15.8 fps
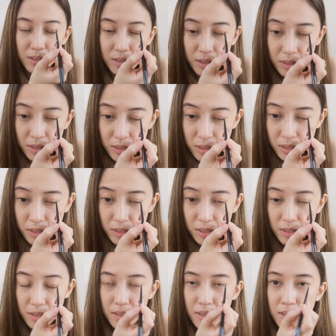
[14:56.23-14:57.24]
you can
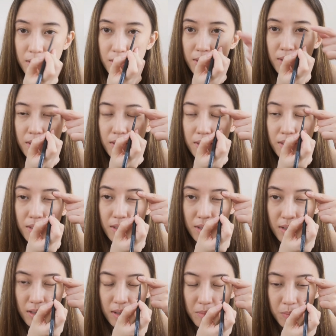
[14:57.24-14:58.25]
just
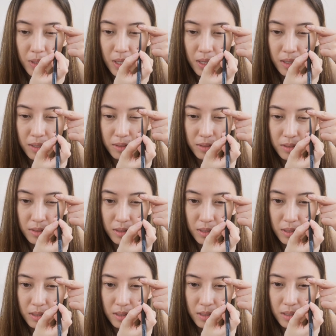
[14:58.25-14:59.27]
apply
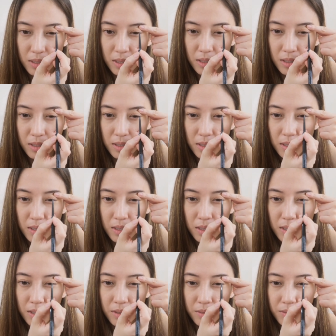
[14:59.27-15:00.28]
it
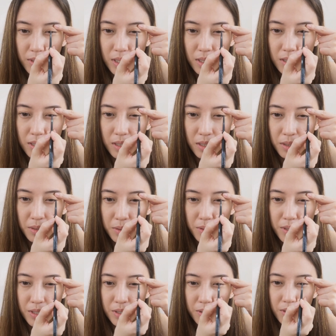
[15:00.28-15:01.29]
really
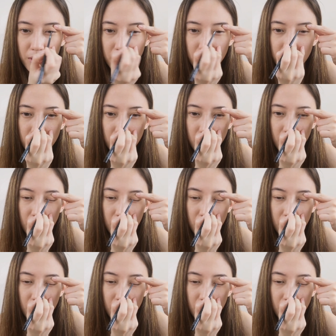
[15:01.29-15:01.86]
close to the